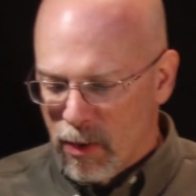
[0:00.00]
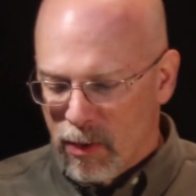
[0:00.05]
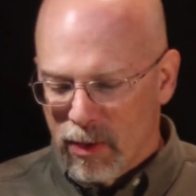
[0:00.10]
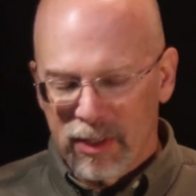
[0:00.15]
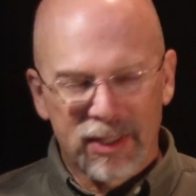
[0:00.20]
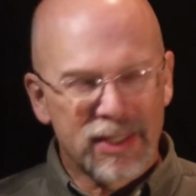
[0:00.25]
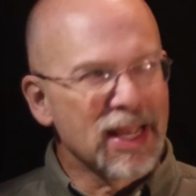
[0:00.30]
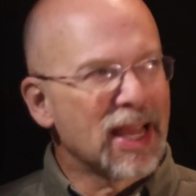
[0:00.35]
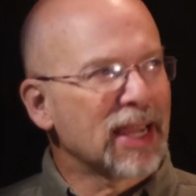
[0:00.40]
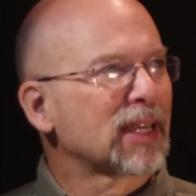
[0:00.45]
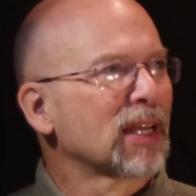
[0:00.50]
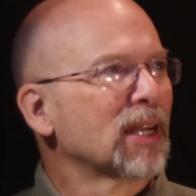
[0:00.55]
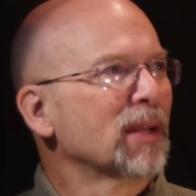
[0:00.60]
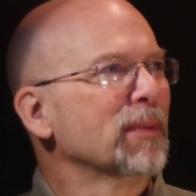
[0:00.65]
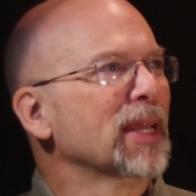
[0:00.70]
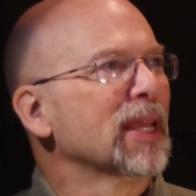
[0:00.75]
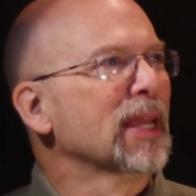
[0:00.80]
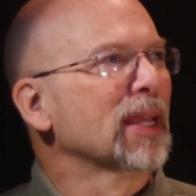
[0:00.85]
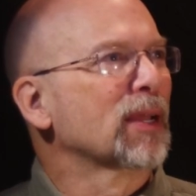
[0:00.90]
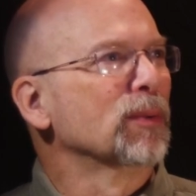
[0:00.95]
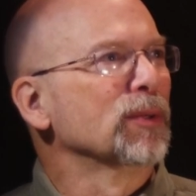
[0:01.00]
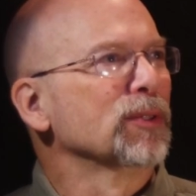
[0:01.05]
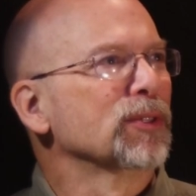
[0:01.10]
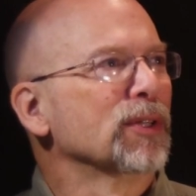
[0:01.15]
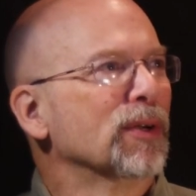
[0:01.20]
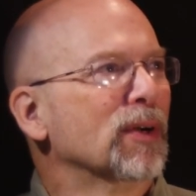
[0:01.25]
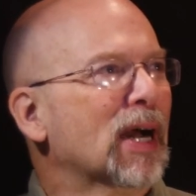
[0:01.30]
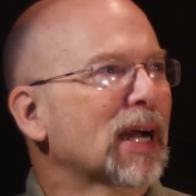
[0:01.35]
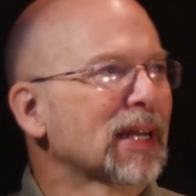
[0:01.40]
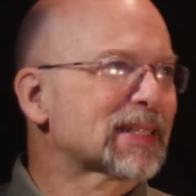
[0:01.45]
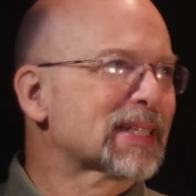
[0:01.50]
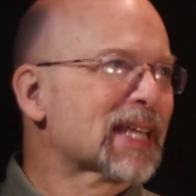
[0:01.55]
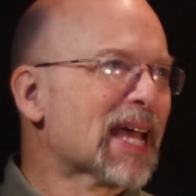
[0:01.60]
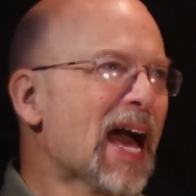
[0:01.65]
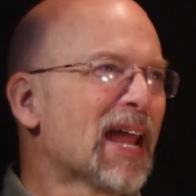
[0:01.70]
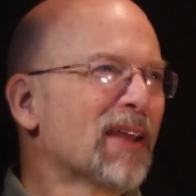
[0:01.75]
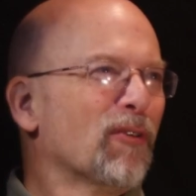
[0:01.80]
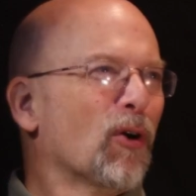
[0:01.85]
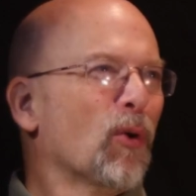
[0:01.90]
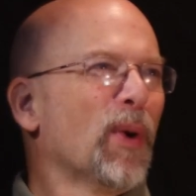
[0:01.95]
What's that going to be equal to? That's
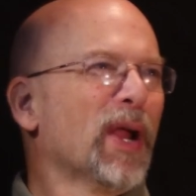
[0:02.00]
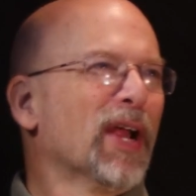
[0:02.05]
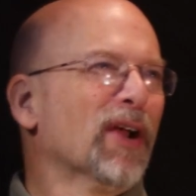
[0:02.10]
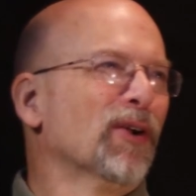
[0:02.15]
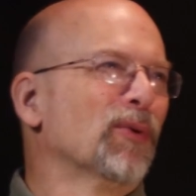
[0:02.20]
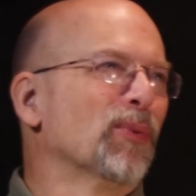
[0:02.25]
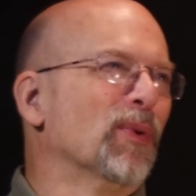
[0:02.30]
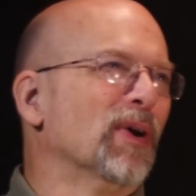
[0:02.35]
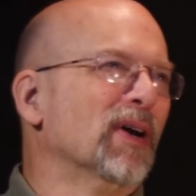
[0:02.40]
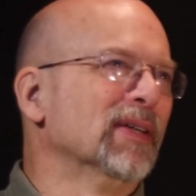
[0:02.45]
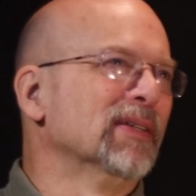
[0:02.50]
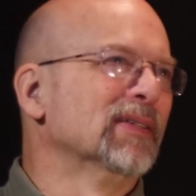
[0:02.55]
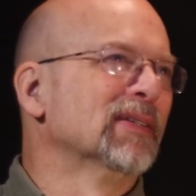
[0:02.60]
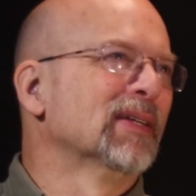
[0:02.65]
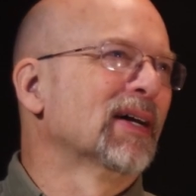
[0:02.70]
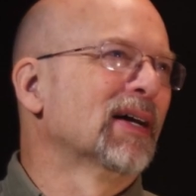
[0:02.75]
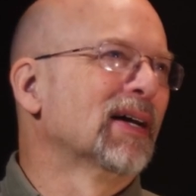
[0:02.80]
kind of a weird one.